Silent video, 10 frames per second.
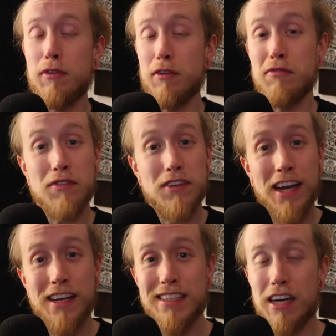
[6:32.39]
for a few
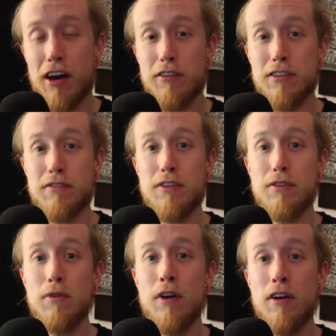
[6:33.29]
days, others of
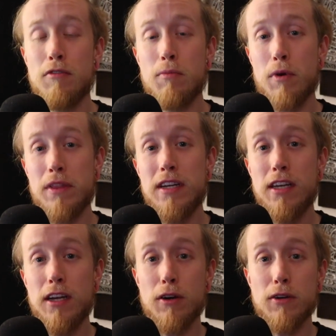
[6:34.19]
you for more than a
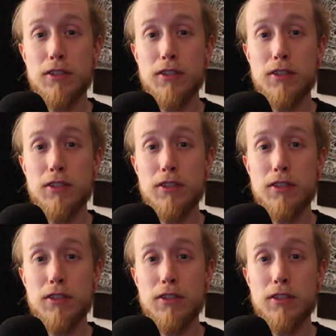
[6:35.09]
year.